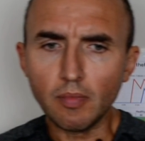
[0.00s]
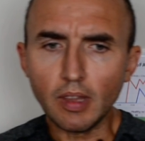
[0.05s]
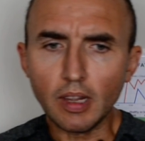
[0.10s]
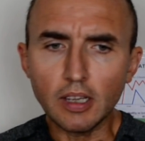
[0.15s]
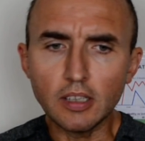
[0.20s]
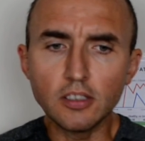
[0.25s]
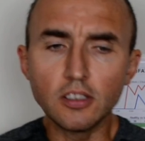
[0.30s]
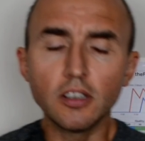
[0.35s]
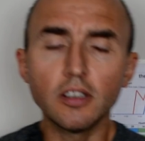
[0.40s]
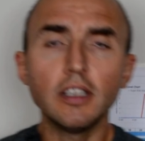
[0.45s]

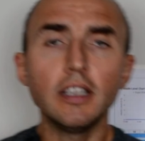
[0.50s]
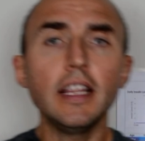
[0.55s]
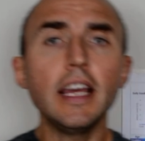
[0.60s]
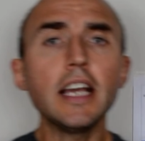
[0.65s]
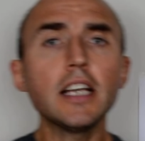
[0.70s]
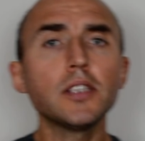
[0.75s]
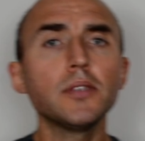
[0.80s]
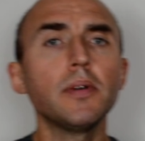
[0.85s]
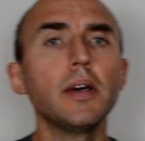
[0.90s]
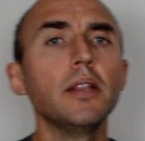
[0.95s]
So the
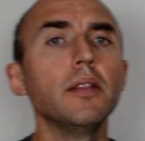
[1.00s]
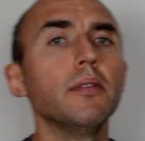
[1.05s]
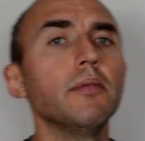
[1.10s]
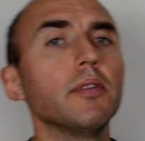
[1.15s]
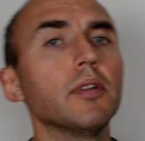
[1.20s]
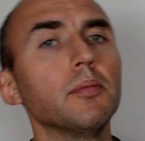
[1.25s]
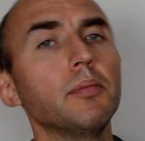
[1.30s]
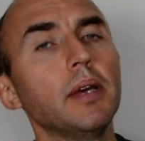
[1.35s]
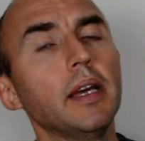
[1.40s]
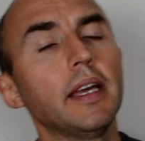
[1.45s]
next one
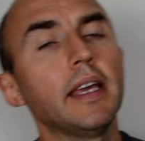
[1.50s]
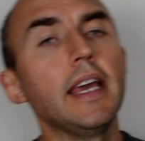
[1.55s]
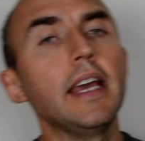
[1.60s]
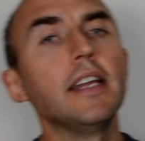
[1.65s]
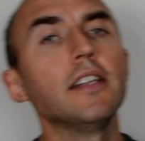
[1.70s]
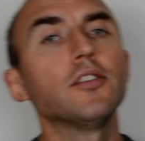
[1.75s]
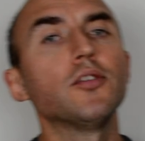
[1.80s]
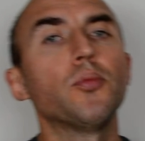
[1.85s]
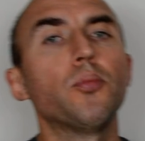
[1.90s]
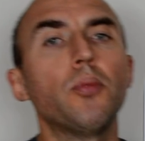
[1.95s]
will be
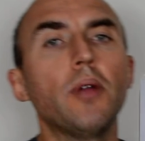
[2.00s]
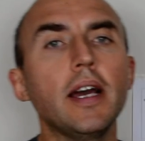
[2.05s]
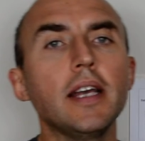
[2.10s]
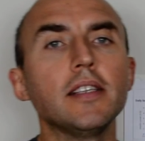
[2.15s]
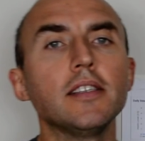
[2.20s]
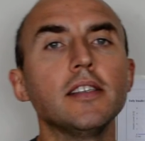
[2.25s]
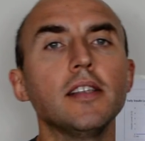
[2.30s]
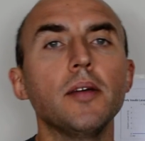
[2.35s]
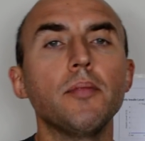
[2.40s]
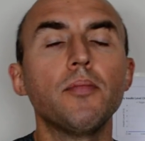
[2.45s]
again
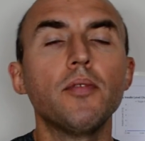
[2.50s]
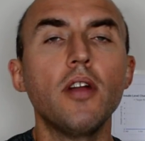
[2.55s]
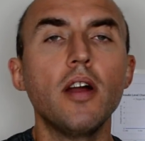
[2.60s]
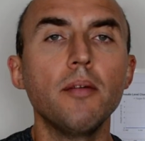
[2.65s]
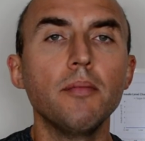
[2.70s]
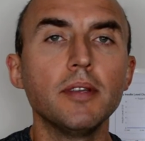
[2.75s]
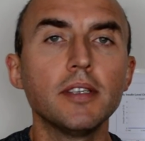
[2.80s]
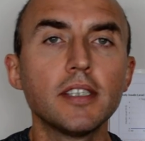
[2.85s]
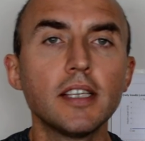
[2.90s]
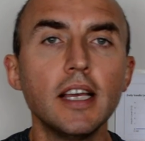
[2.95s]
surprising, I
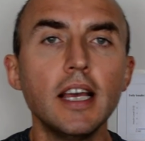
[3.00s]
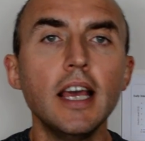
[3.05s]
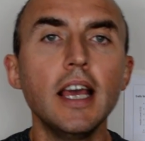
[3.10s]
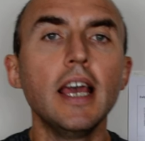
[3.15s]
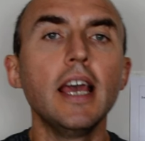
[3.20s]
promise,